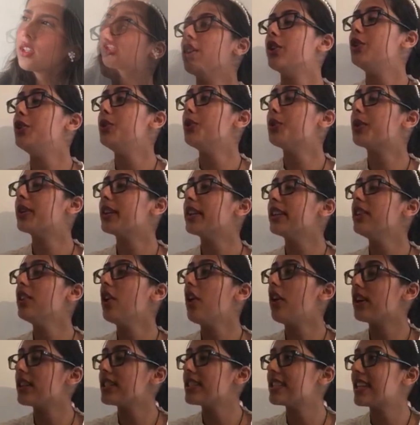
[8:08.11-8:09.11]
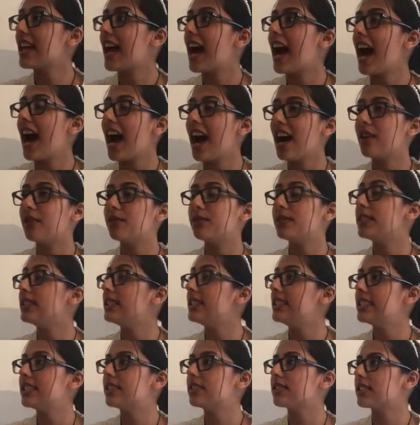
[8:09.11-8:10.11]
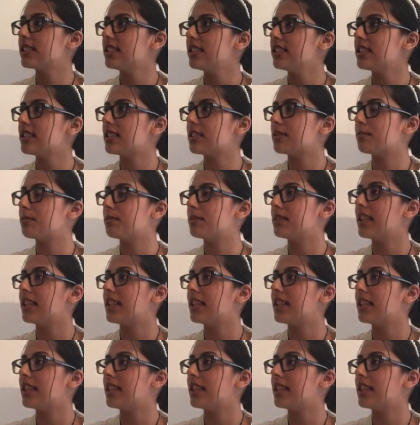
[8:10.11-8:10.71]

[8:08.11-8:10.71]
You cannot have a legal system